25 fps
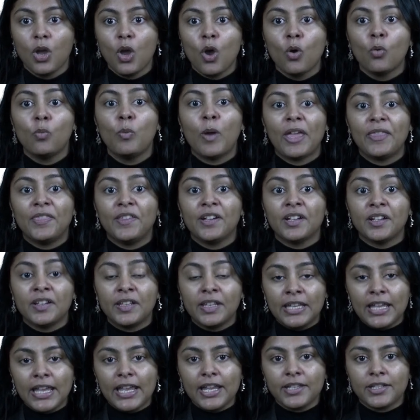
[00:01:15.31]
where the
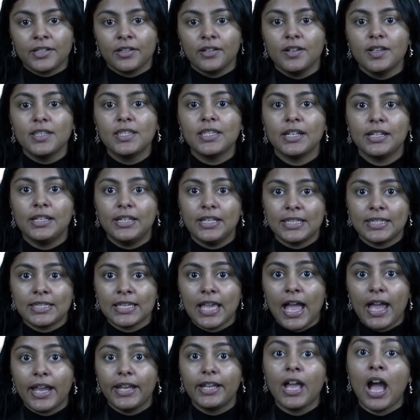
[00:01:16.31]
creators
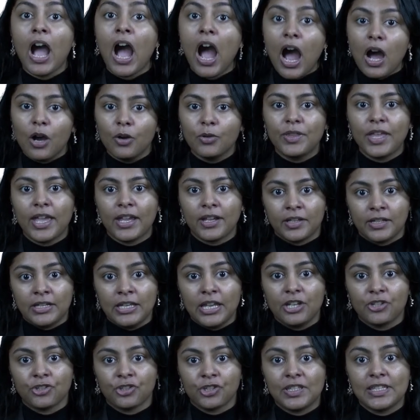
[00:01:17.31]
decide how their
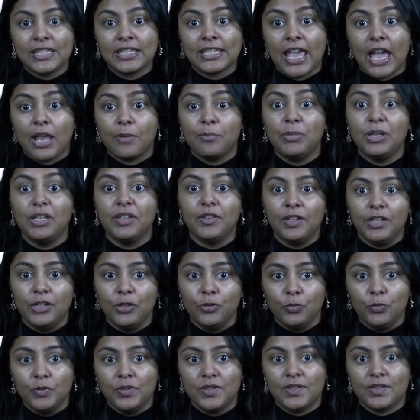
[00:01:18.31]
creations can be
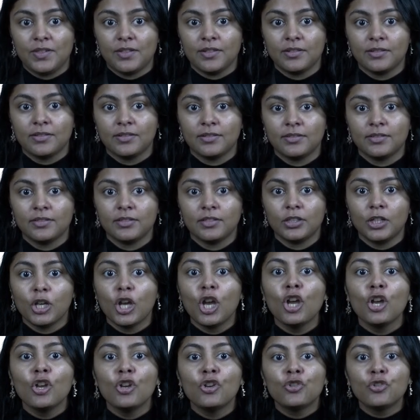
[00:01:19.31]
reused.
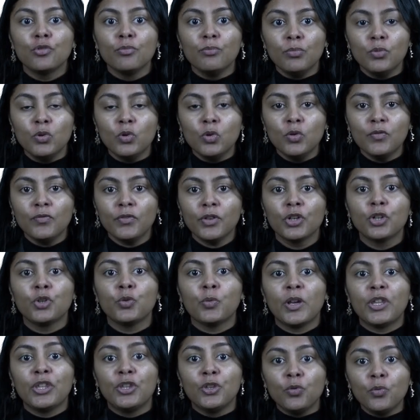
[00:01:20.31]
To move to
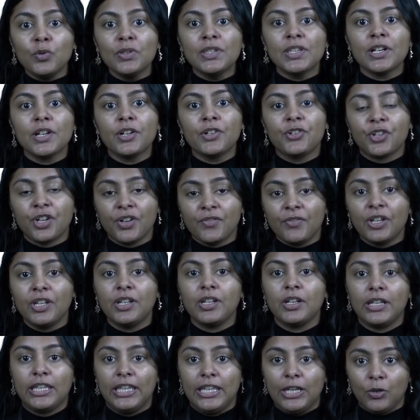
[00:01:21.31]
a user-driven
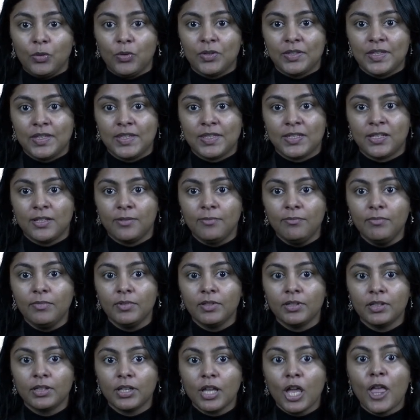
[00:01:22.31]
ecosystem,
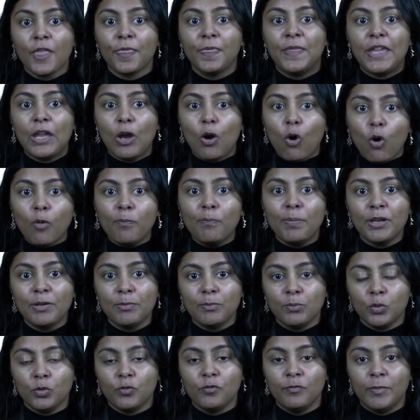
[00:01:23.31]
the open
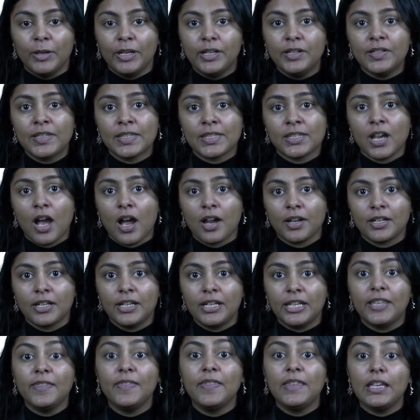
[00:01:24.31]
movement started
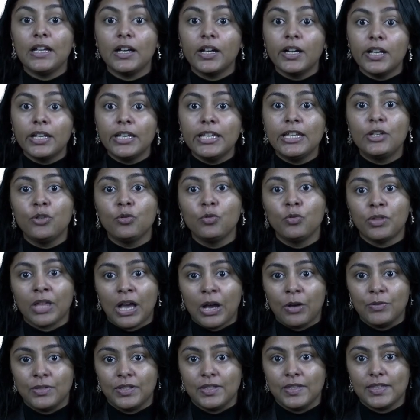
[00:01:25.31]
in the early
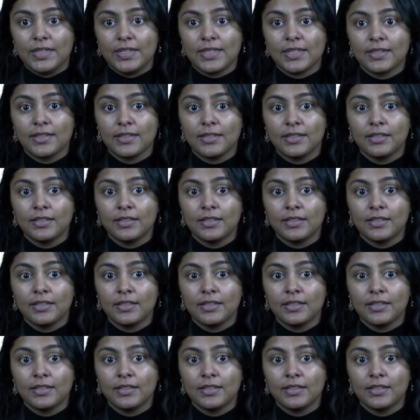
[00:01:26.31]
2000s.